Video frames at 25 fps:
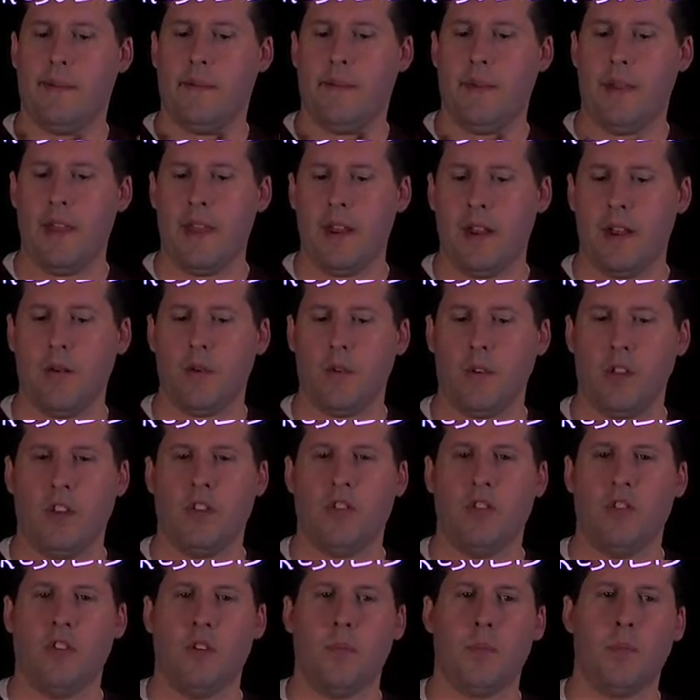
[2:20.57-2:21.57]
entity
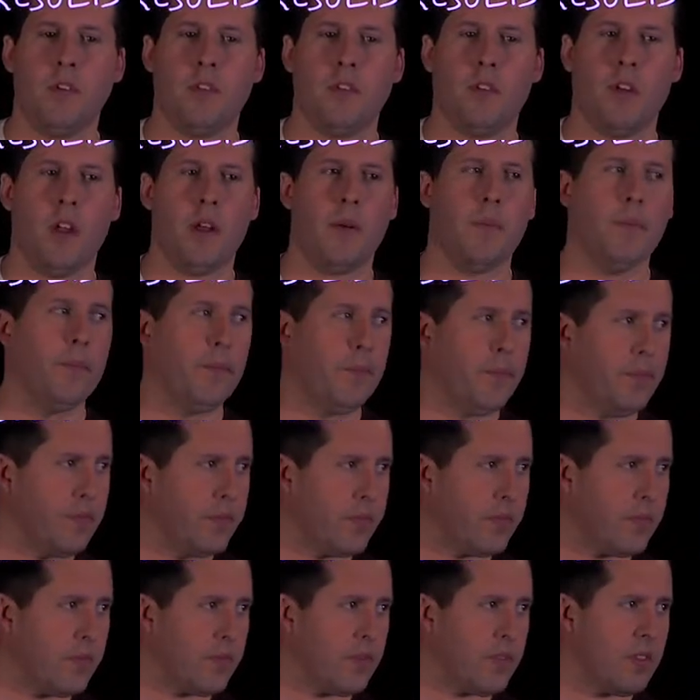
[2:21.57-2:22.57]
relationship design.
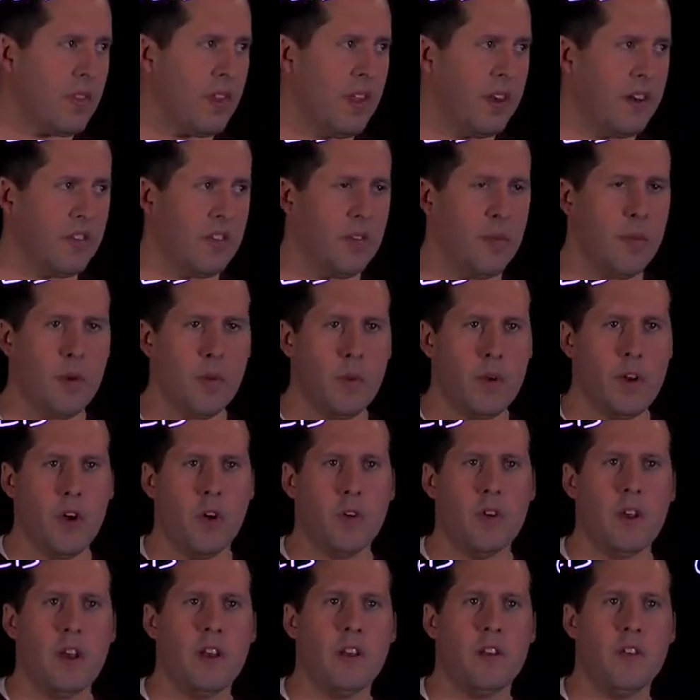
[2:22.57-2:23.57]
It doesn't mean we
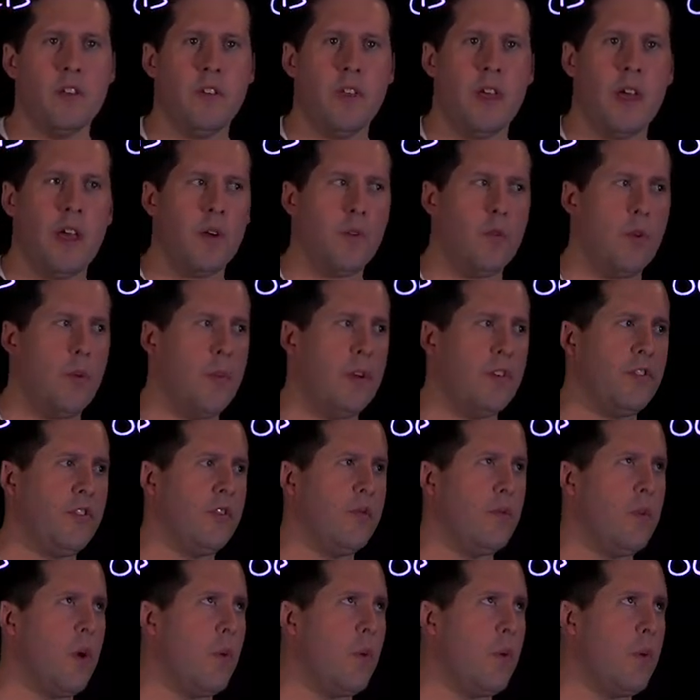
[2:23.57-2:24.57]
don't need to do that. We'll mention
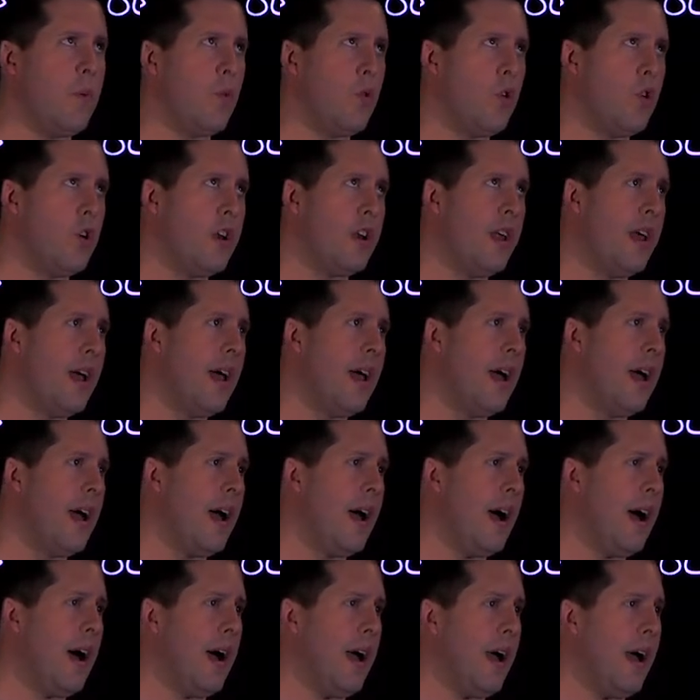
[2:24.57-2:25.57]
what we would
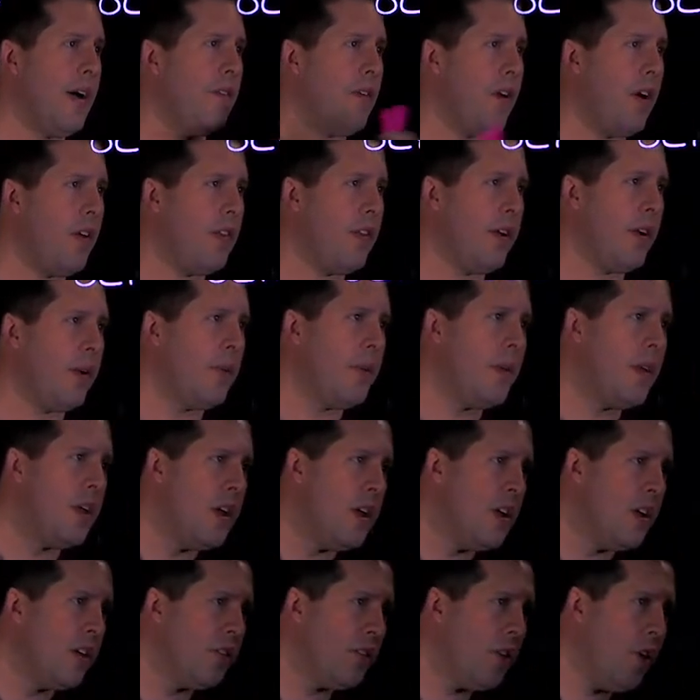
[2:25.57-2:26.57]
have on there.
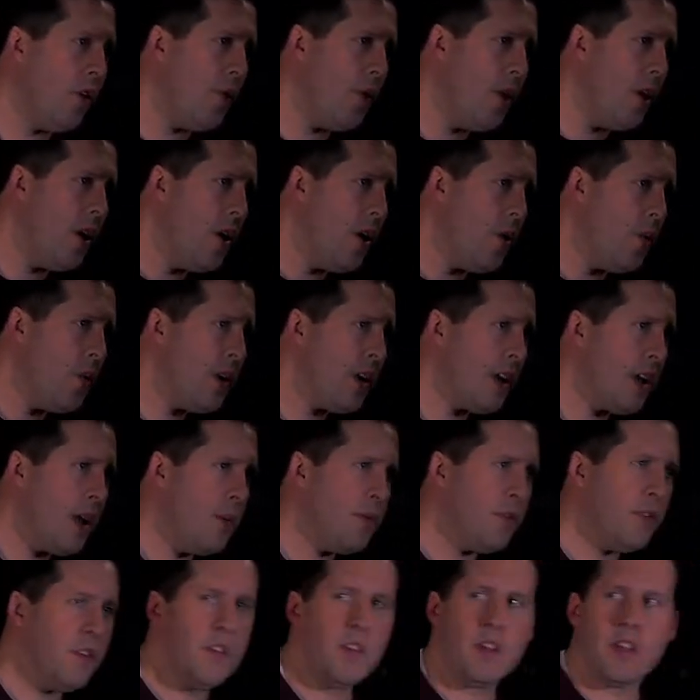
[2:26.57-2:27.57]
So when it comes to the